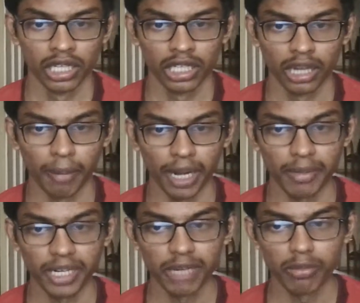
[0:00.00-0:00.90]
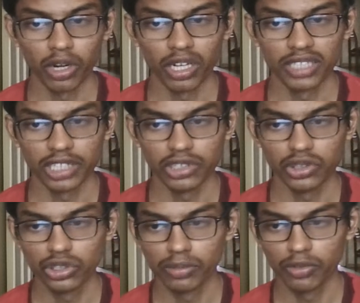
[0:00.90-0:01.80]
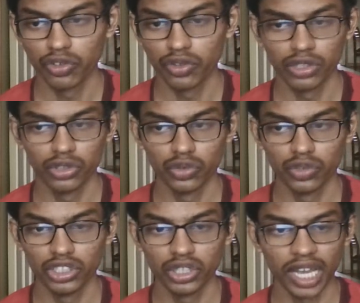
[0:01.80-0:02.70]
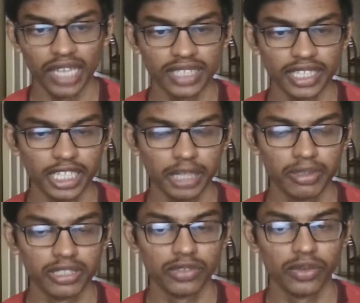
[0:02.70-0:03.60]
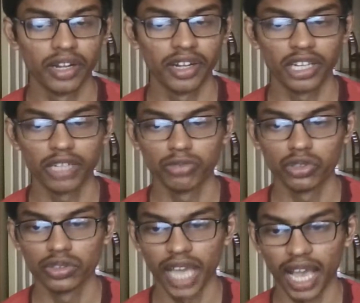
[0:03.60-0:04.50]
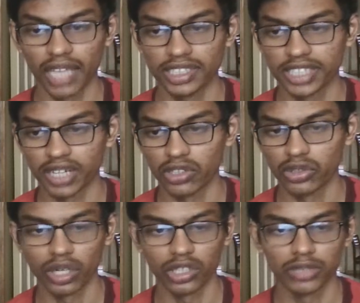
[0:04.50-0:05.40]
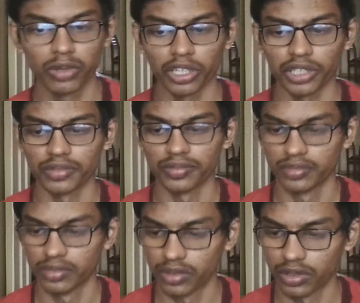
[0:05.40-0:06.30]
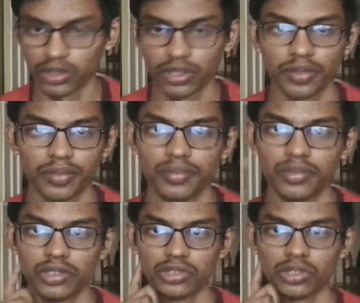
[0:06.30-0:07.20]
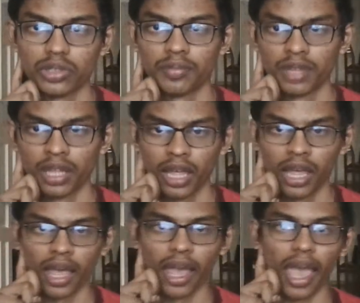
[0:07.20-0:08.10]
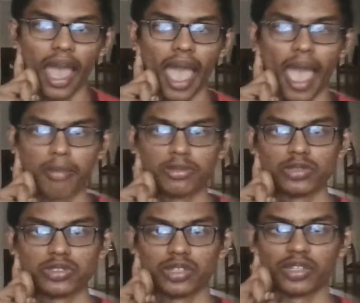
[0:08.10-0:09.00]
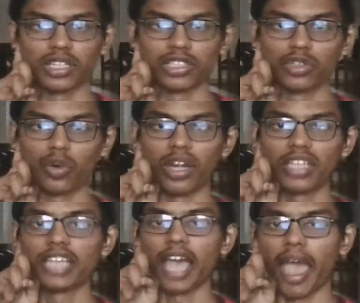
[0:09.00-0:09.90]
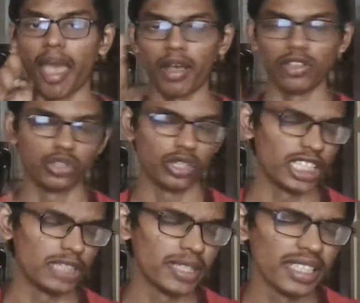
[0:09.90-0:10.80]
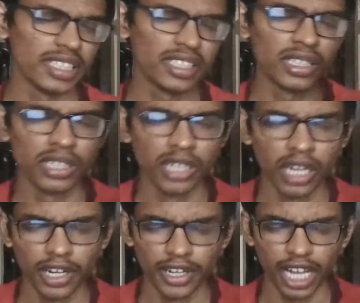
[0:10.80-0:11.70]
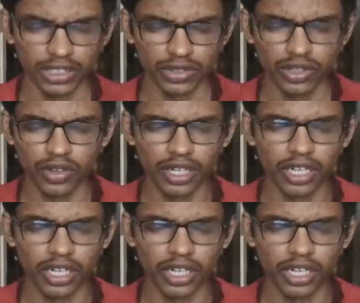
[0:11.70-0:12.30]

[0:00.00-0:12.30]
Compartmental models are used to visualize and represent where a drug moves as it travels throughout the body. So absorption of drugs. So what is the so it is basically the transfer of